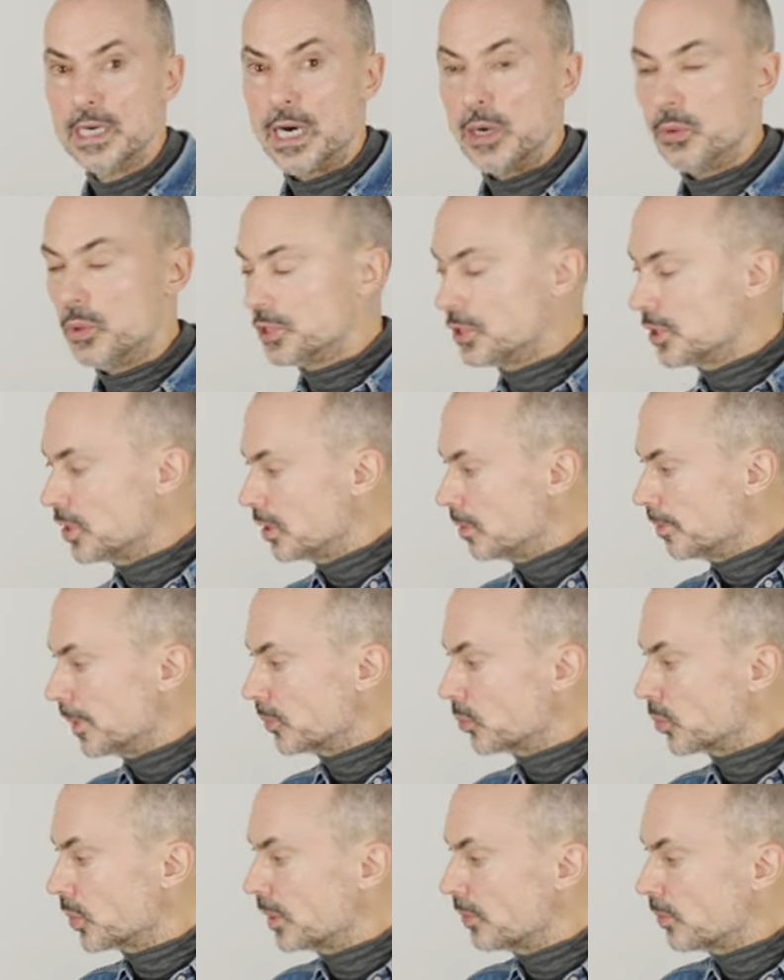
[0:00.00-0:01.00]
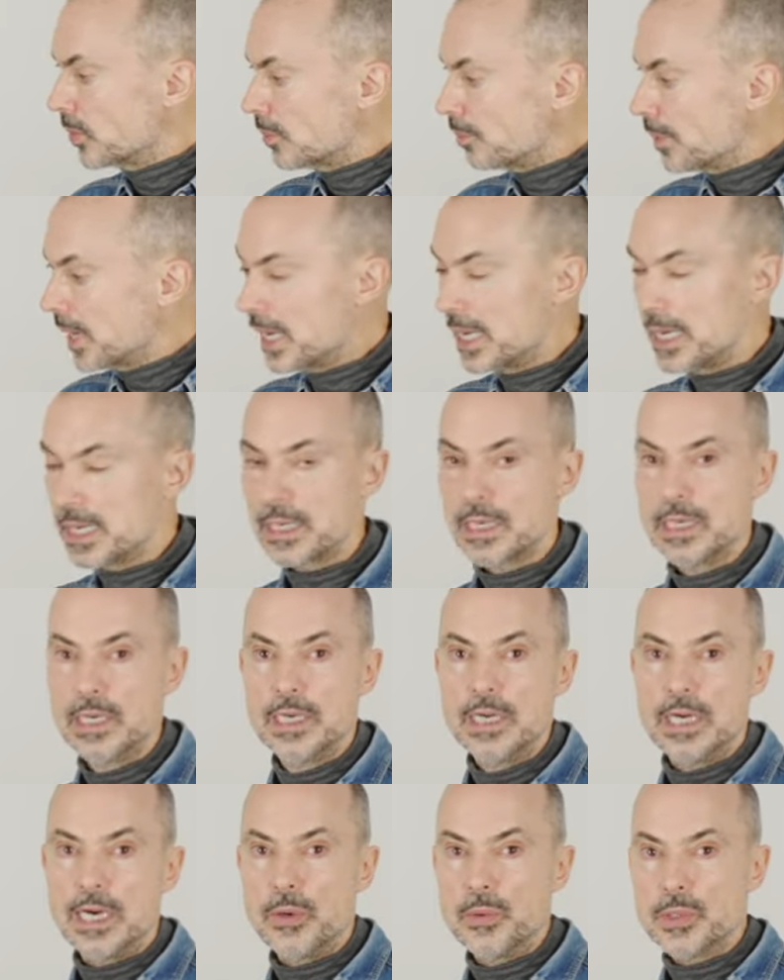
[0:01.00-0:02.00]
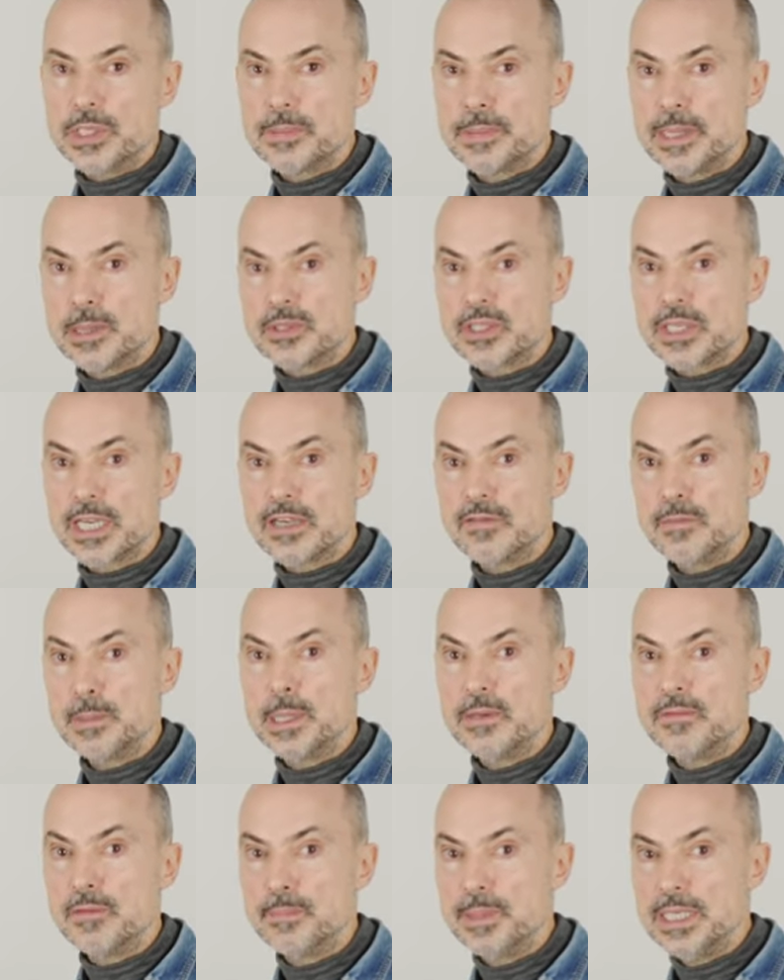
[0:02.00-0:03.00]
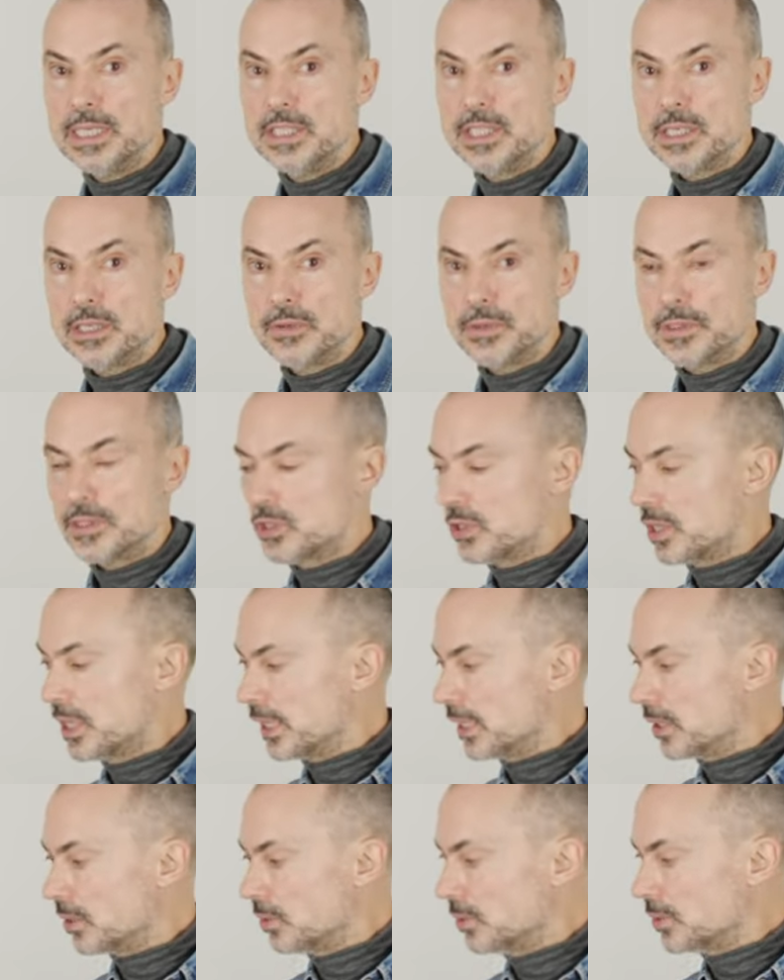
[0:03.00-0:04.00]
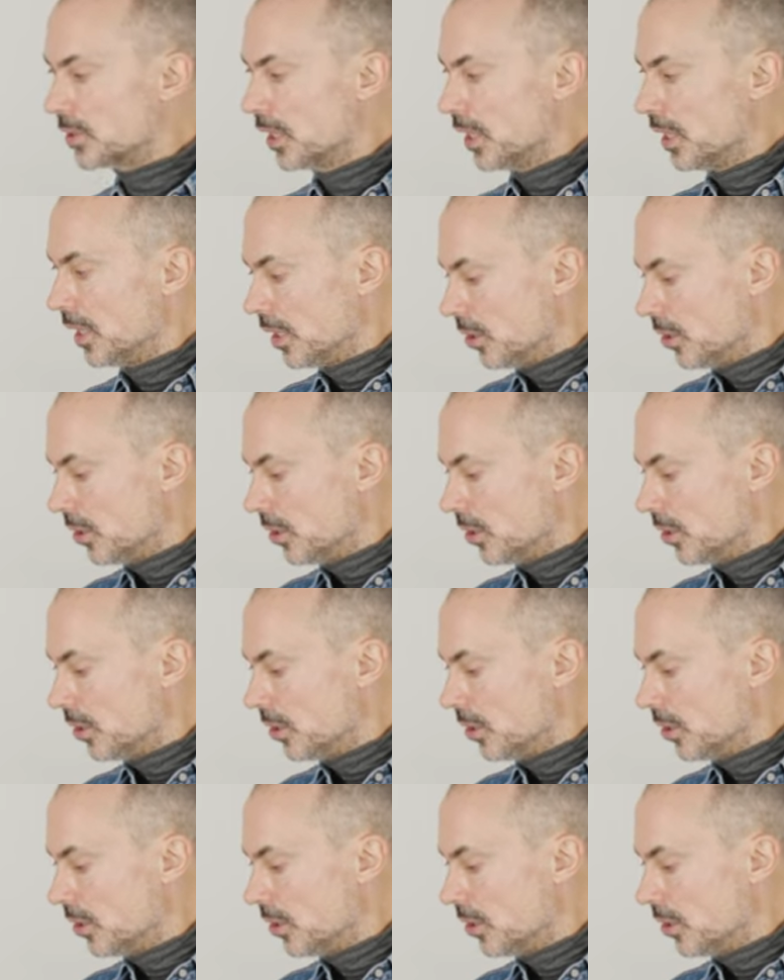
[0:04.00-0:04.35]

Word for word: I wanted to be able to wear it with a pack. I wanted to be able to take a bit of a beating on the trails